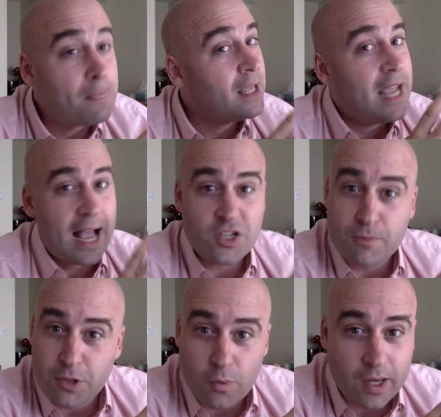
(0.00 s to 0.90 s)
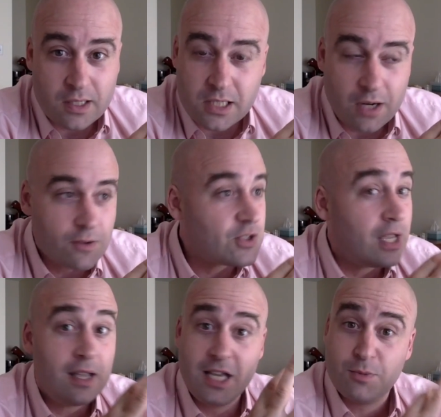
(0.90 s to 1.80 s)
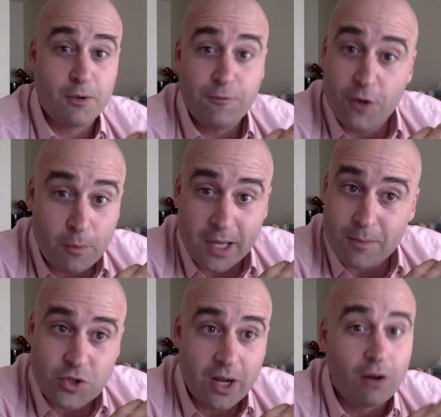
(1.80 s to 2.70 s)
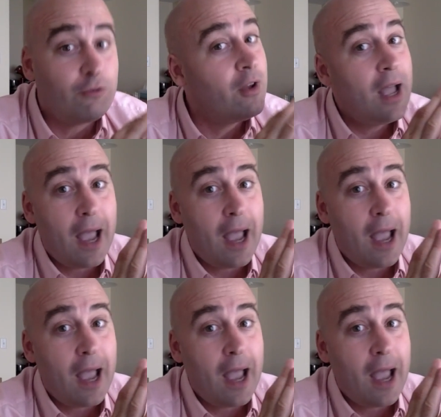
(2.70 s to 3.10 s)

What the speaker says: He hasn't been doing it in secrecy. He's been filming himself